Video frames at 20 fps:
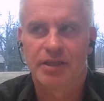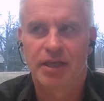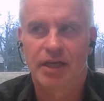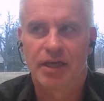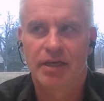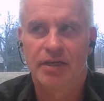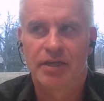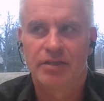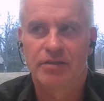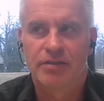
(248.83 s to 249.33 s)

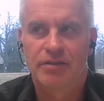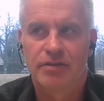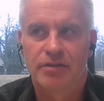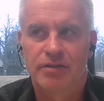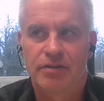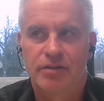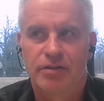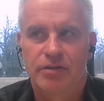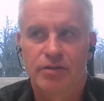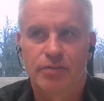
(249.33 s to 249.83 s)

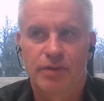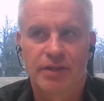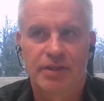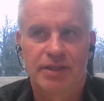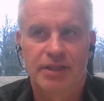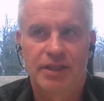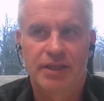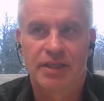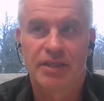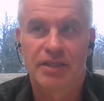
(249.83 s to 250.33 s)

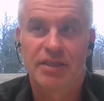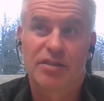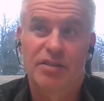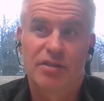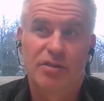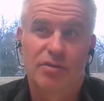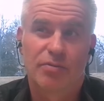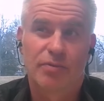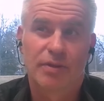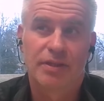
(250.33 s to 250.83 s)

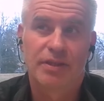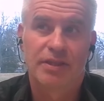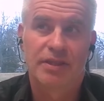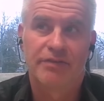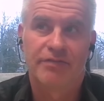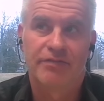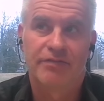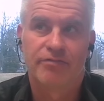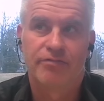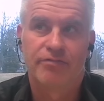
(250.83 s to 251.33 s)

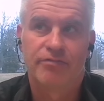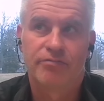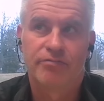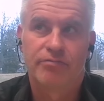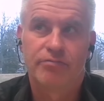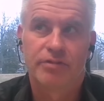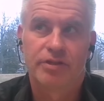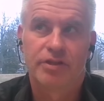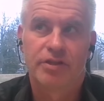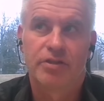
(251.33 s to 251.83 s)

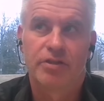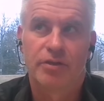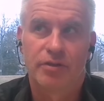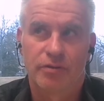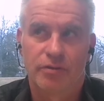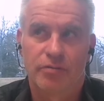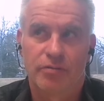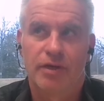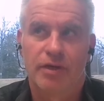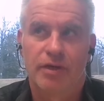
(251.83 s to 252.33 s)

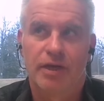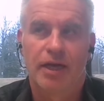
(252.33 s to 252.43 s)
2022,